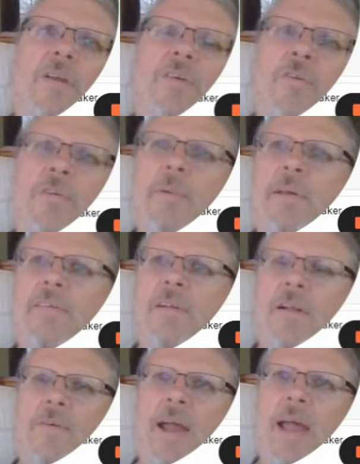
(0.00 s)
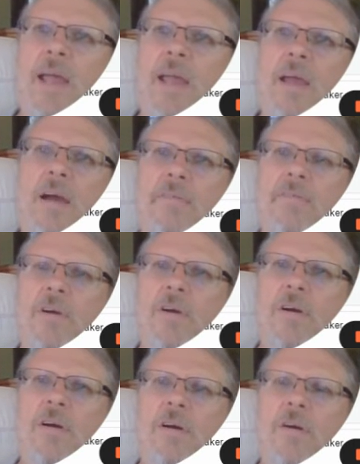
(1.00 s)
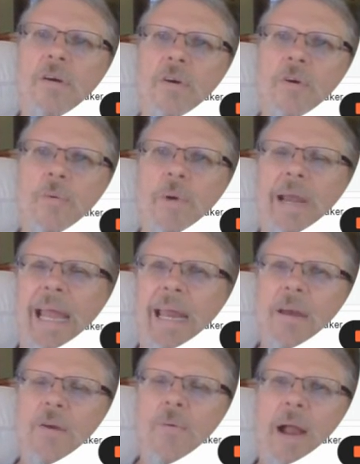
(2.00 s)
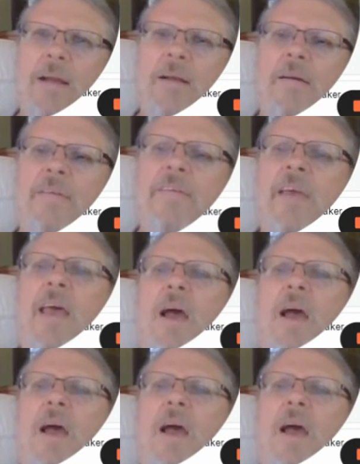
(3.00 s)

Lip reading: two-dimensional array of your related records.